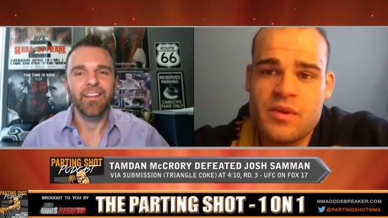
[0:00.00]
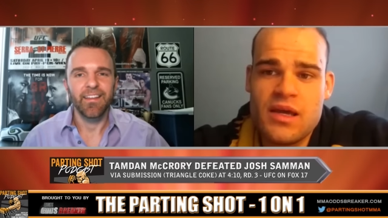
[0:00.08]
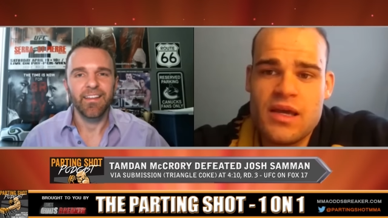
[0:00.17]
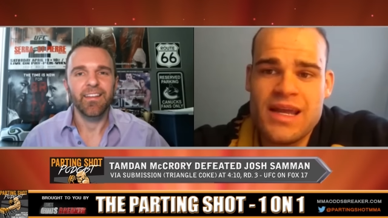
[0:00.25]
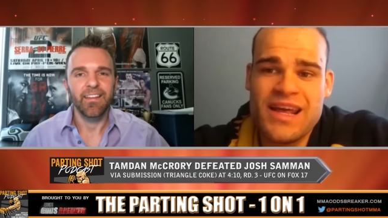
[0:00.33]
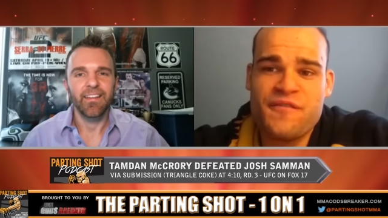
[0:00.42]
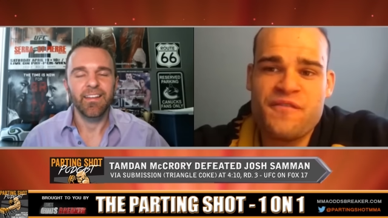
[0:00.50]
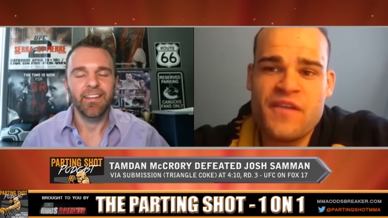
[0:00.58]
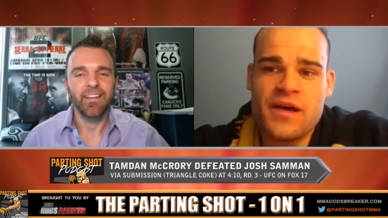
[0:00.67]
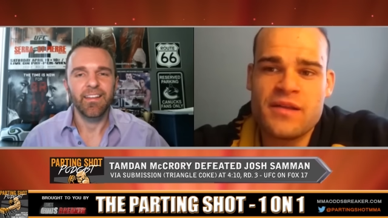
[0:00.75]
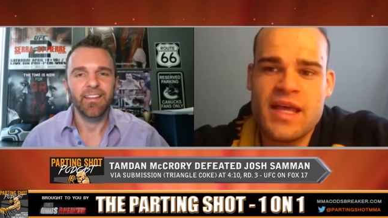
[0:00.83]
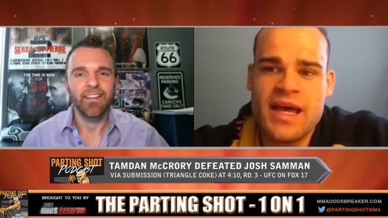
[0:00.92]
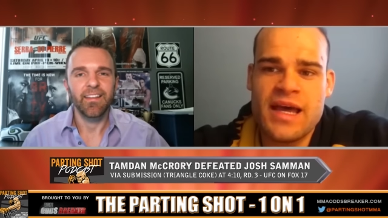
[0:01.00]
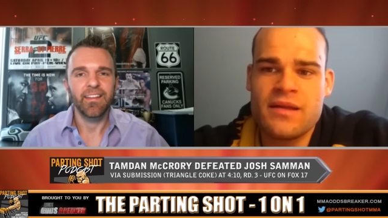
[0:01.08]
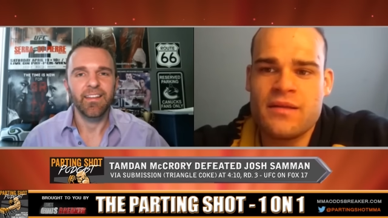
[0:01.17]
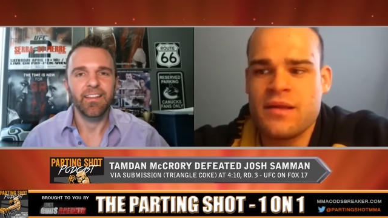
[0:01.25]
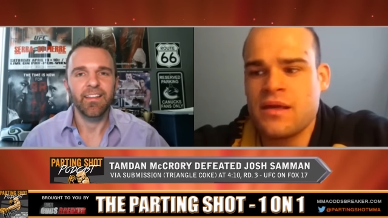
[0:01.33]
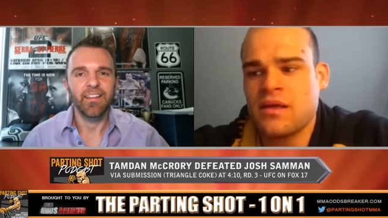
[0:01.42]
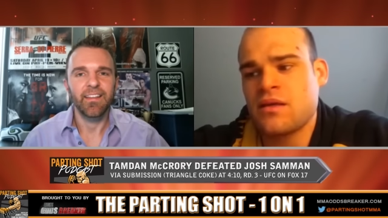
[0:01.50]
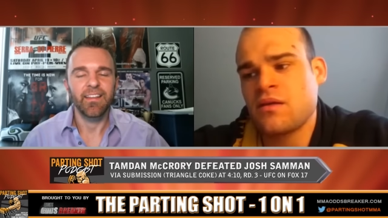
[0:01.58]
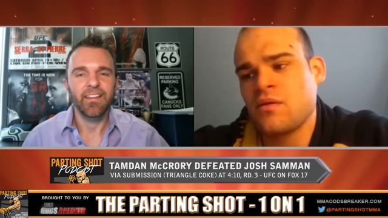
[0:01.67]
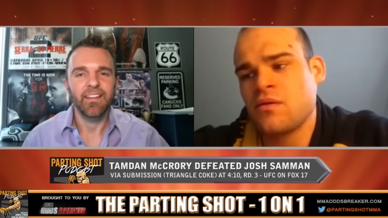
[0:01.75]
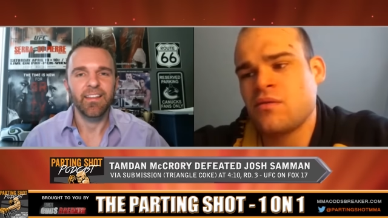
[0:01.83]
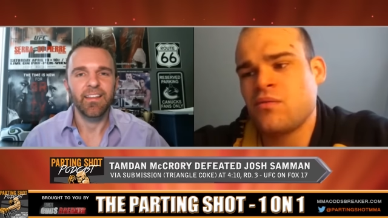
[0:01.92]
Speaker 1: And I felt that, like,
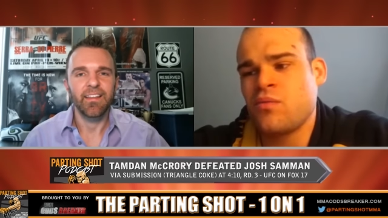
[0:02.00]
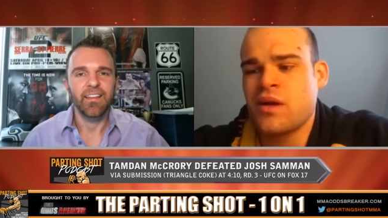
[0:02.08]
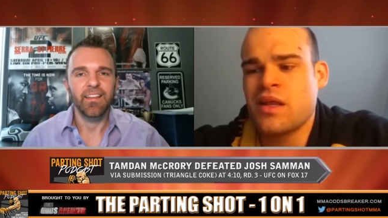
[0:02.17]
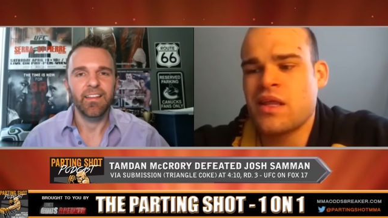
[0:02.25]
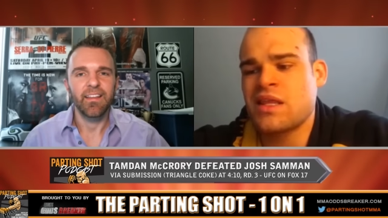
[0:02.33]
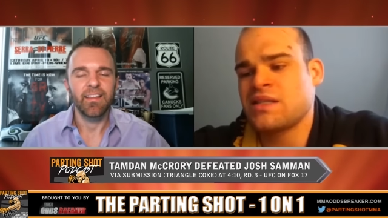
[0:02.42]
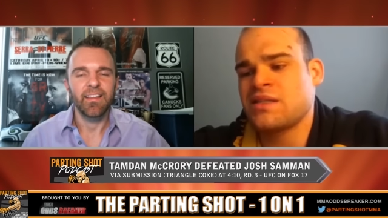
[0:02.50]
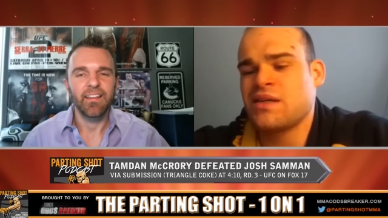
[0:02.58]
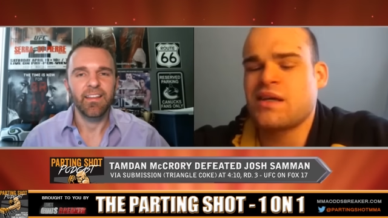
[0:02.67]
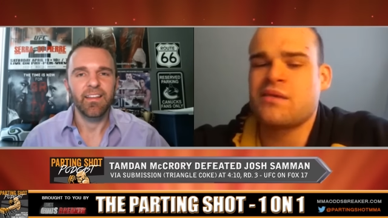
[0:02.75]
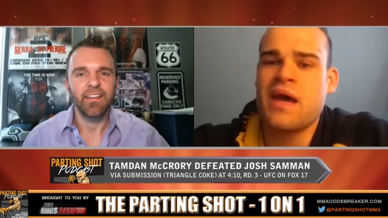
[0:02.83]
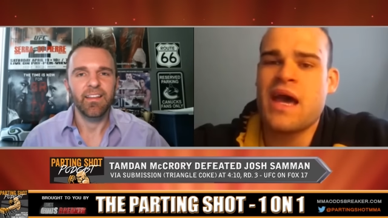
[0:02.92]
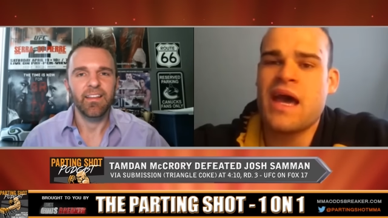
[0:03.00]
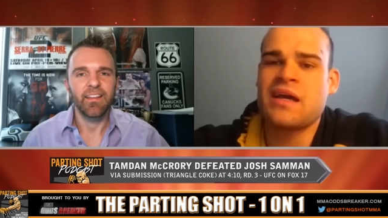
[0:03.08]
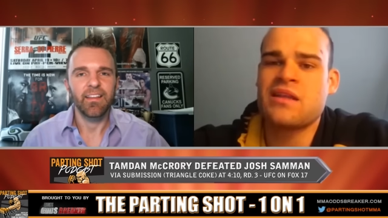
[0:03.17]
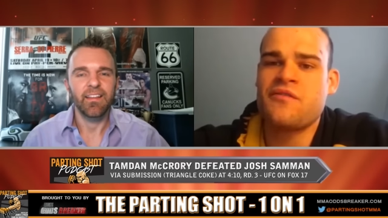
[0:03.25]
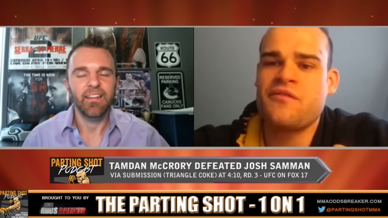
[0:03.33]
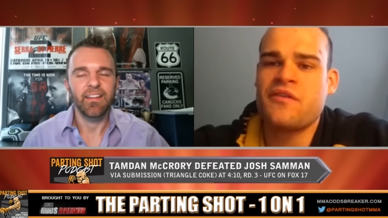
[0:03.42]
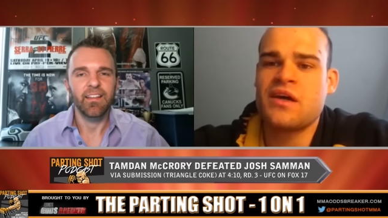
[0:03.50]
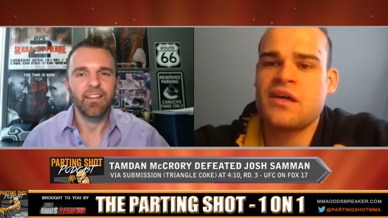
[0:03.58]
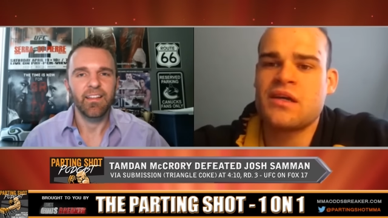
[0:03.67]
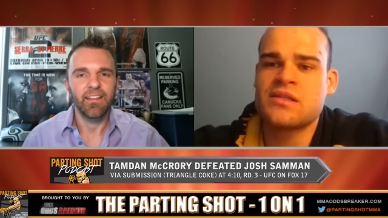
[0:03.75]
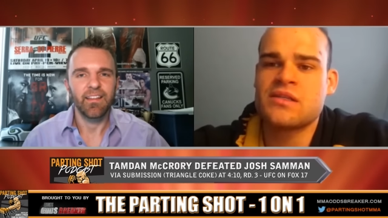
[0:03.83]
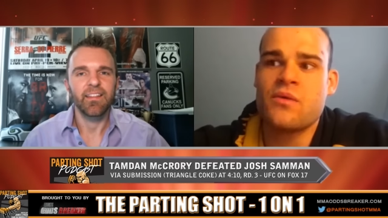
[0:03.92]
one of the things looking back on the
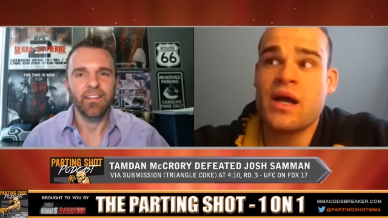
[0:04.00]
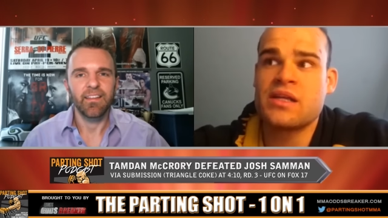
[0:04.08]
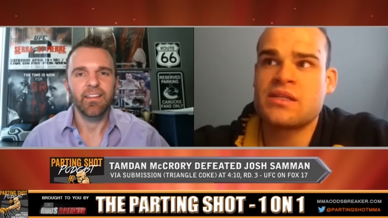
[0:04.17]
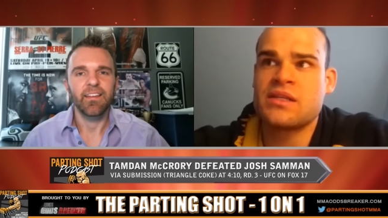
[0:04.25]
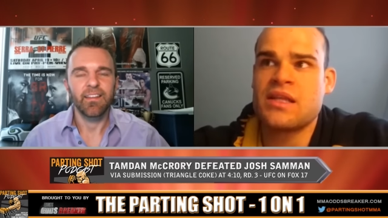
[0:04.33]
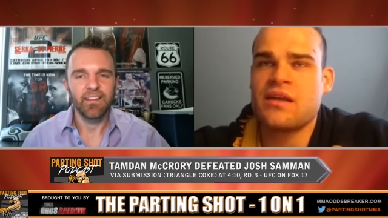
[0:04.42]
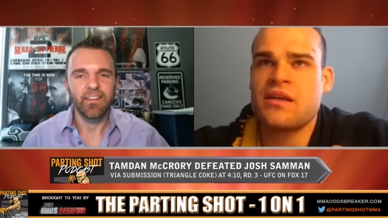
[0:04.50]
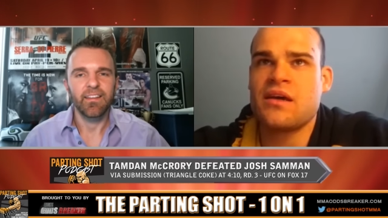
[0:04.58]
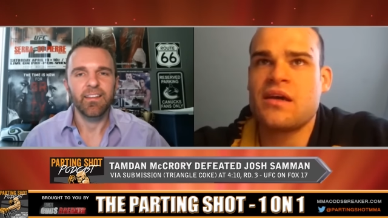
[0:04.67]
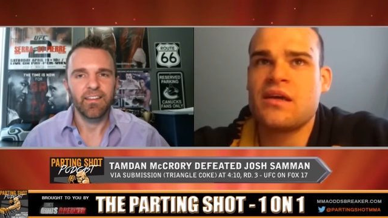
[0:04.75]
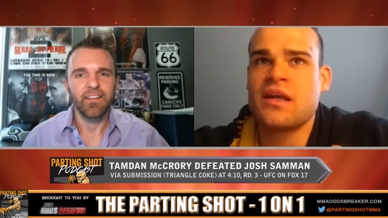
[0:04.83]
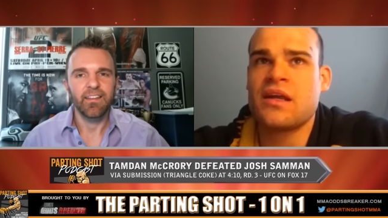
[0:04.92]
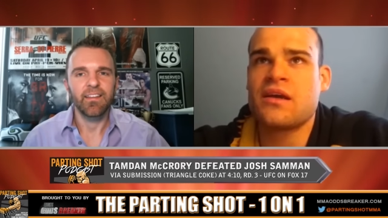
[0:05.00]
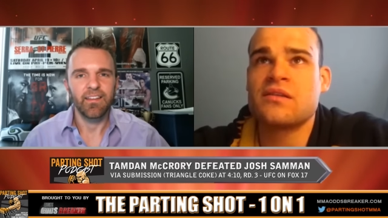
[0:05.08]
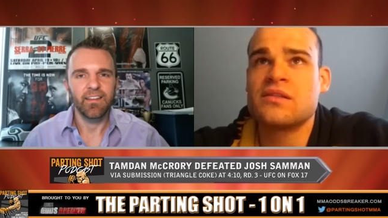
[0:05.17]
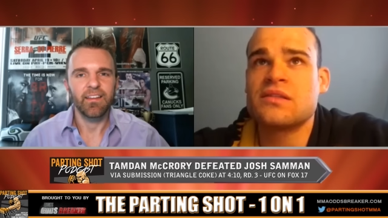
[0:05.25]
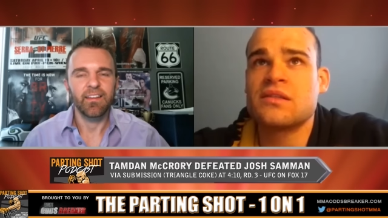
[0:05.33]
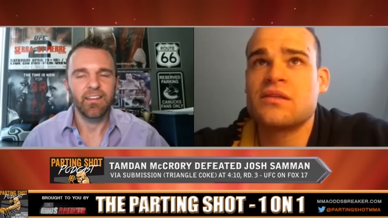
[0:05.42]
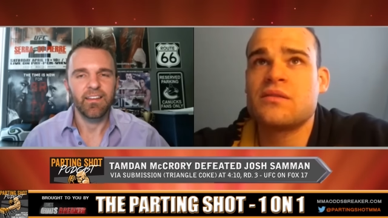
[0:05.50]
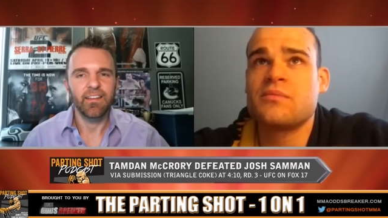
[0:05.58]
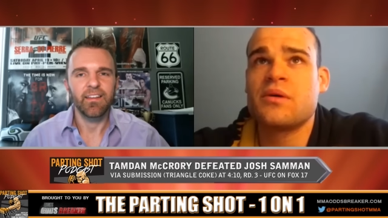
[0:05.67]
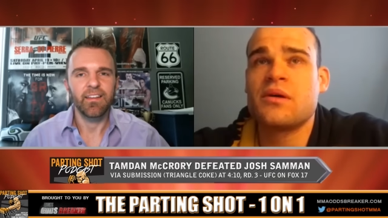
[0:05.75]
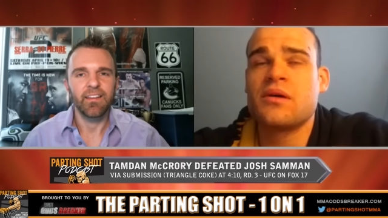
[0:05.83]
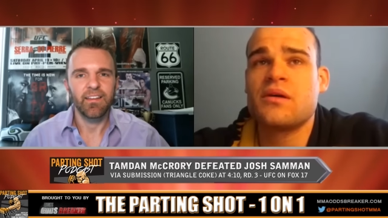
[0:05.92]
fight, because I watched it that night and I couldn't sleep,
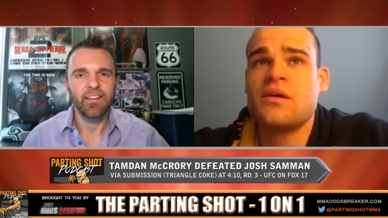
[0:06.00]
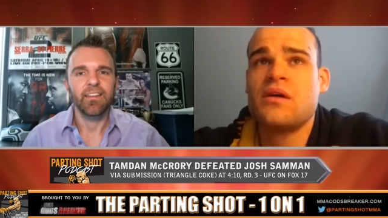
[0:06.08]
but